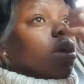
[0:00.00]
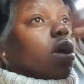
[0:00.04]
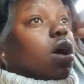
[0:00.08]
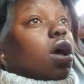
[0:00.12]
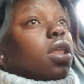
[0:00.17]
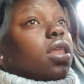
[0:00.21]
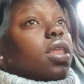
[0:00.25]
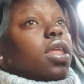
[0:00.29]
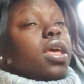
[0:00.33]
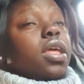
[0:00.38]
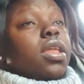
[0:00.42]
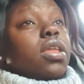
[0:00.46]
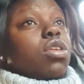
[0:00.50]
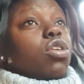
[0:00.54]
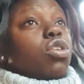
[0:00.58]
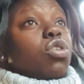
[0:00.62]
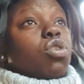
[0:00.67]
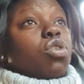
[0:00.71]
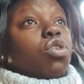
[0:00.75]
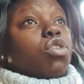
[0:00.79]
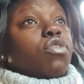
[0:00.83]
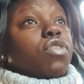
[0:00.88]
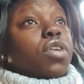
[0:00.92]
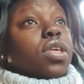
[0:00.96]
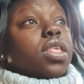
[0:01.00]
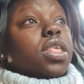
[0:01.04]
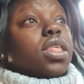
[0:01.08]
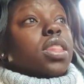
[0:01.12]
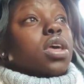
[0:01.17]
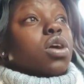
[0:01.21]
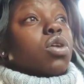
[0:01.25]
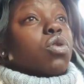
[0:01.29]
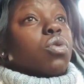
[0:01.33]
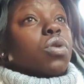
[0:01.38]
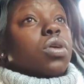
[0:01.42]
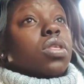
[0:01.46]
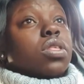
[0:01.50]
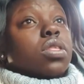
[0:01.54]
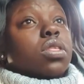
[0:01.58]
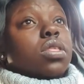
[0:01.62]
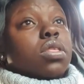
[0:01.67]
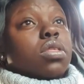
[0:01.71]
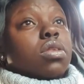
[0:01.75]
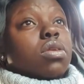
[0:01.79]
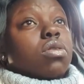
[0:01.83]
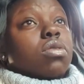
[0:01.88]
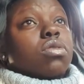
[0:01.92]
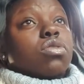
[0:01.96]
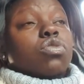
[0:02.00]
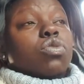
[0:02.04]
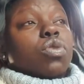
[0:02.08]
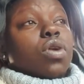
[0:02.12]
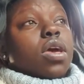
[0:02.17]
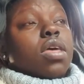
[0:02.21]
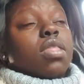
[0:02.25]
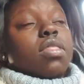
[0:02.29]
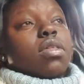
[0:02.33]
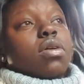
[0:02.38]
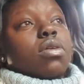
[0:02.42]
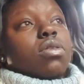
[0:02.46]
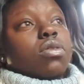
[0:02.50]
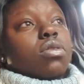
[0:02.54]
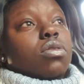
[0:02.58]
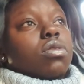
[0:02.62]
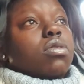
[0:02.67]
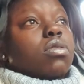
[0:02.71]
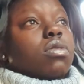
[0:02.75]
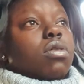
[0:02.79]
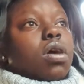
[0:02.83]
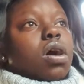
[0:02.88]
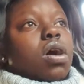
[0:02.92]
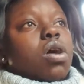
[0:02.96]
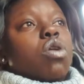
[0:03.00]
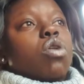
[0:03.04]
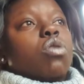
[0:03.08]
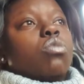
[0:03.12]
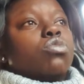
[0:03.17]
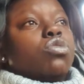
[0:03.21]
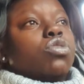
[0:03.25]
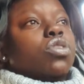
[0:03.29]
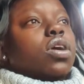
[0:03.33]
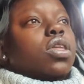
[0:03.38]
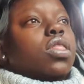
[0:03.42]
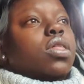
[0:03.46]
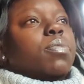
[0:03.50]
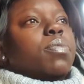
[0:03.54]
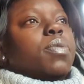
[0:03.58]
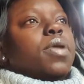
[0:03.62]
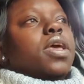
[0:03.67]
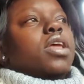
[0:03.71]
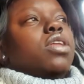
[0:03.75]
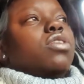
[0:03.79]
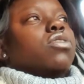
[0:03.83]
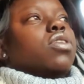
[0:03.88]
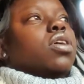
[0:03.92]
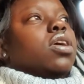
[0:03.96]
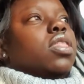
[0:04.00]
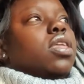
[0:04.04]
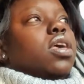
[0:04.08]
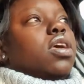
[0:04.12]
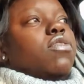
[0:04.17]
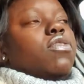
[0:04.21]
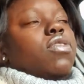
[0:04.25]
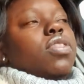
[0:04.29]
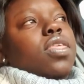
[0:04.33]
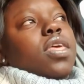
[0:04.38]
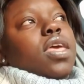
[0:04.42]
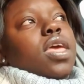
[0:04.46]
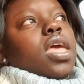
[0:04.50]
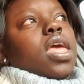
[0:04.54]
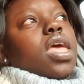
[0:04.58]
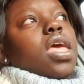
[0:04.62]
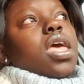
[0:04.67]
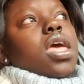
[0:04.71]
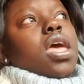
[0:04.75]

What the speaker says: And then, you know, obviously they're always together, you know, at home together, playing together, everything.